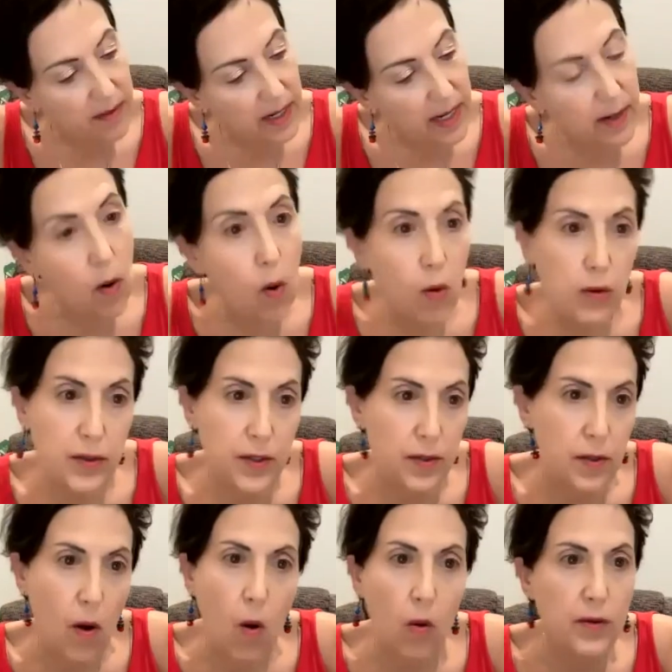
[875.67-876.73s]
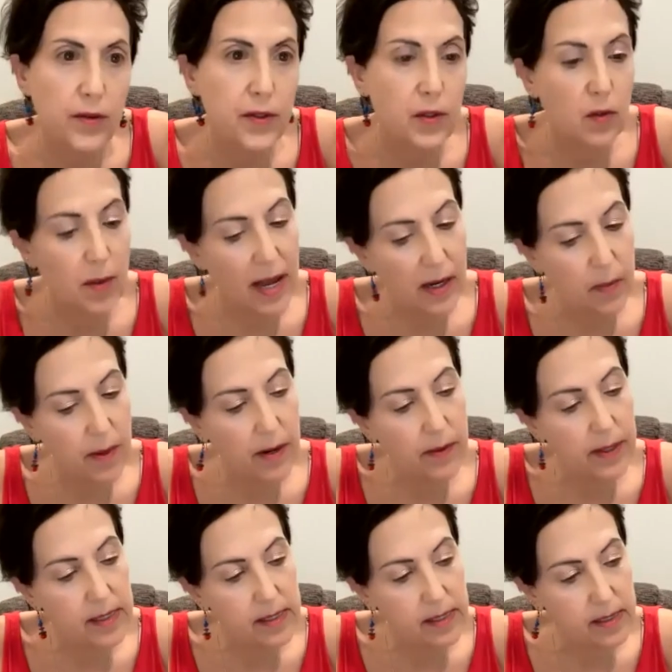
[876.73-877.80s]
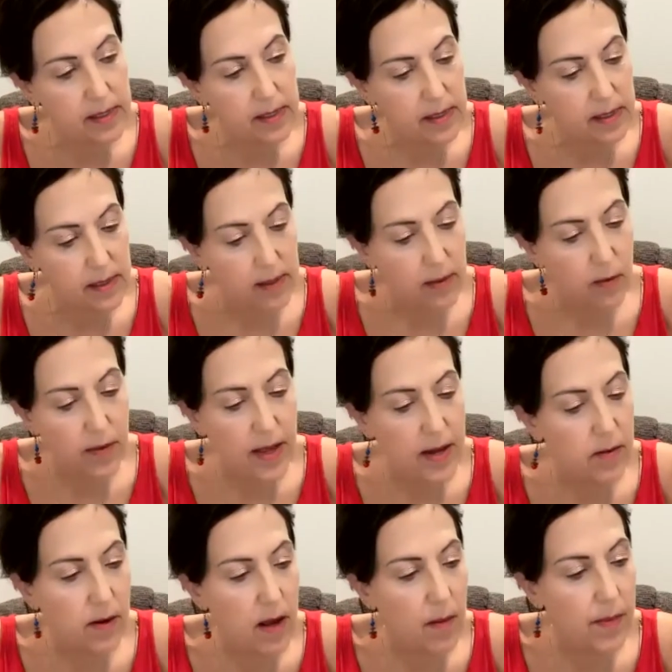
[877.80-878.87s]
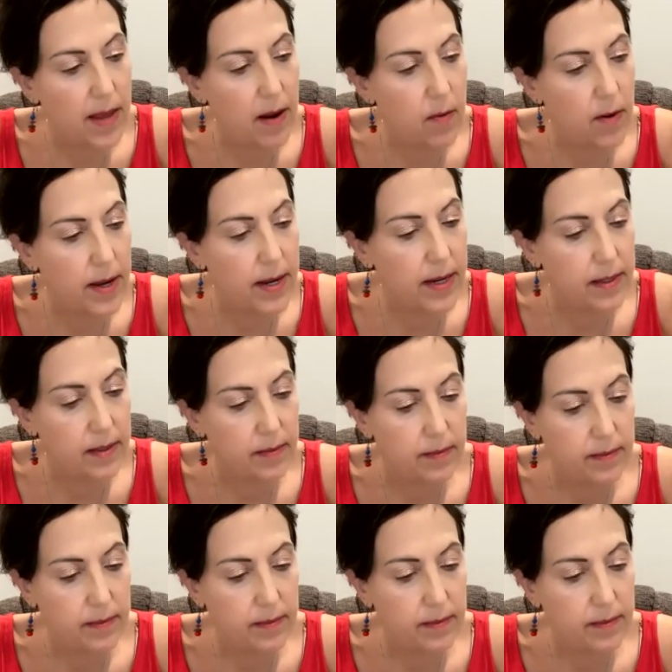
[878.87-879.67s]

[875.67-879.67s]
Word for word: ever get whole whole sumac berries, or they don't come that way?